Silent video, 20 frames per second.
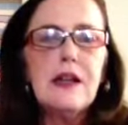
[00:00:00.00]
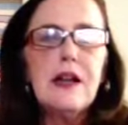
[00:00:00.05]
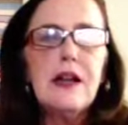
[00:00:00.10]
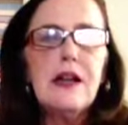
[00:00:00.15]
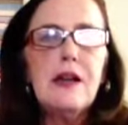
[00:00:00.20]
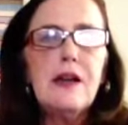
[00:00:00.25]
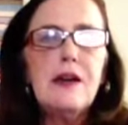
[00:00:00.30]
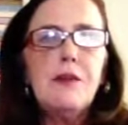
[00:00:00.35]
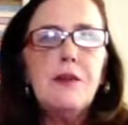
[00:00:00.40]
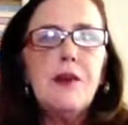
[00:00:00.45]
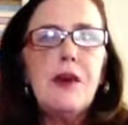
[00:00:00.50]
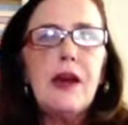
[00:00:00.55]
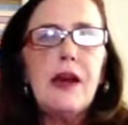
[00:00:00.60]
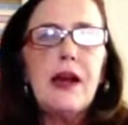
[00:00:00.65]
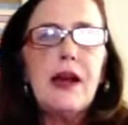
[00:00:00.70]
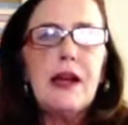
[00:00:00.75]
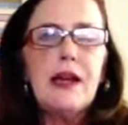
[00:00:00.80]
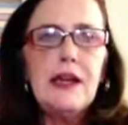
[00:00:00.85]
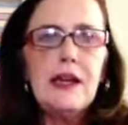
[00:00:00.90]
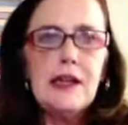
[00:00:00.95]
Number
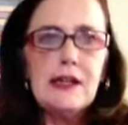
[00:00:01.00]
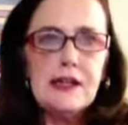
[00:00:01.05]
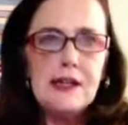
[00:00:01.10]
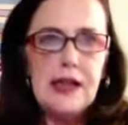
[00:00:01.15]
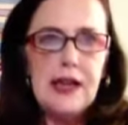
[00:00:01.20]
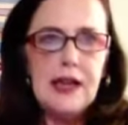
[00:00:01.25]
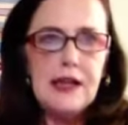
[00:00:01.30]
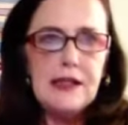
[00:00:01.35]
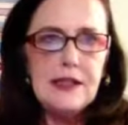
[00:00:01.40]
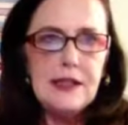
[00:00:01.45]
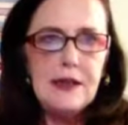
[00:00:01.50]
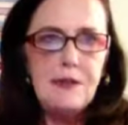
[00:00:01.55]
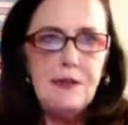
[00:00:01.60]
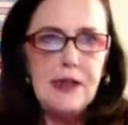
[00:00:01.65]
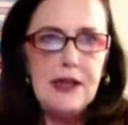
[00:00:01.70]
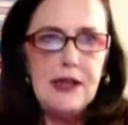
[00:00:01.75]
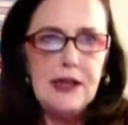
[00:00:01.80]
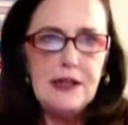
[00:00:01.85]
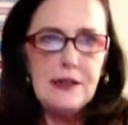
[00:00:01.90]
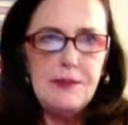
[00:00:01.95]
9 is
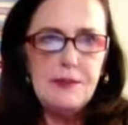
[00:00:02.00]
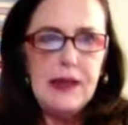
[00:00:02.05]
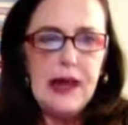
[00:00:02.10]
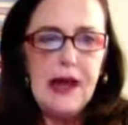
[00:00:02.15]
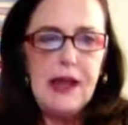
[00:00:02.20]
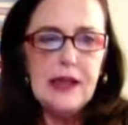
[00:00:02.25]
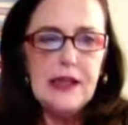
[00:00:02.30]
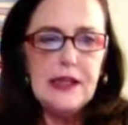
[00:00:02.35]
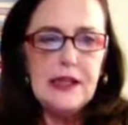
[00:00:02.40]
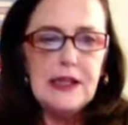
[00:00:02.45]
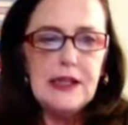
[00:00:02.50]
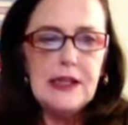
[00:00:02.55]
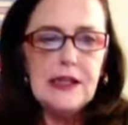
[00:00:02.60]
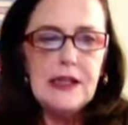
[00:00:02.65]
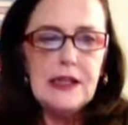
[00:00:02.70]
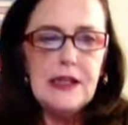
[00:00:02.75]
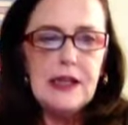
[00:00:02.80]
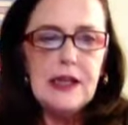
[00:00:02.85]
acid-base balance.